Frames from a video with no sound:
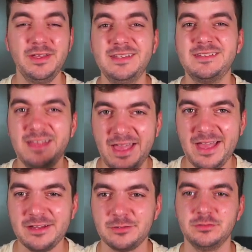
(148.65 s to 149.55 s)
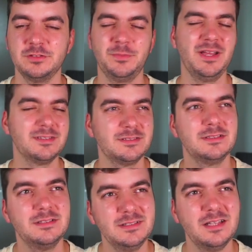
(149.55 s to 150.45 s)
is Elrond, but
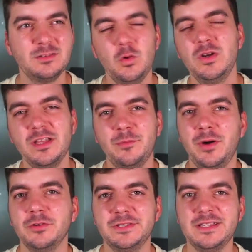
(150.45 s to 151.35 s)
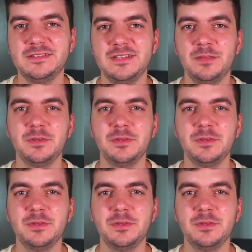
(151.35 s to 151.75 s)
not only about xday,